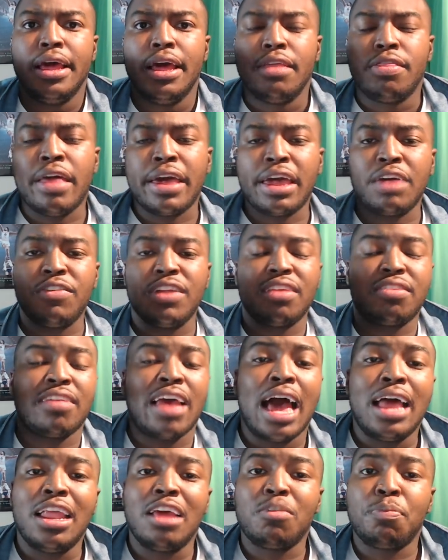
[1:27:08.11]
Thank you for the
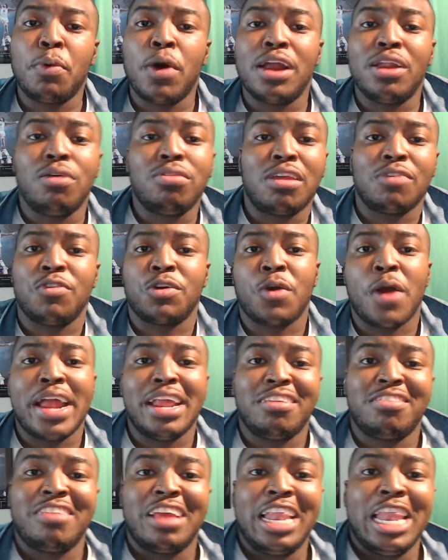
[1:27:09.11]
time, love, support. I don't take it for
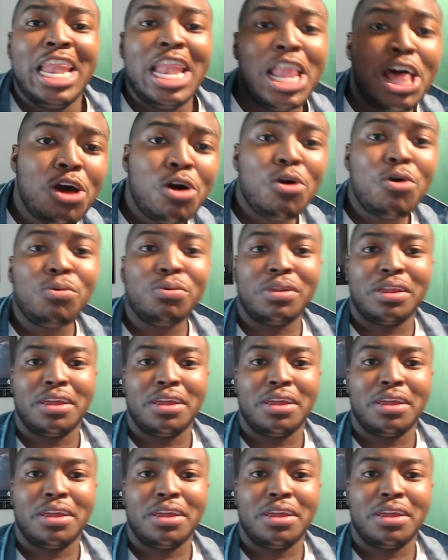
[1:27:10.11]
granted. Salute.